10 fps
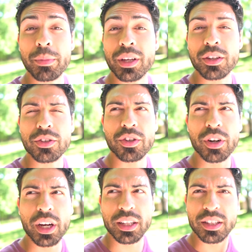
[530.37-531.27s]
because you're
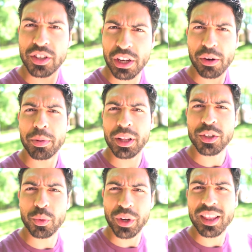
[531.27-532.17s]
not in the secret
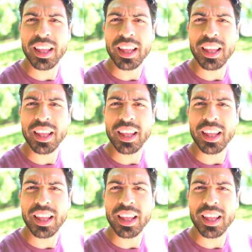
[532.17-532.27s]
place with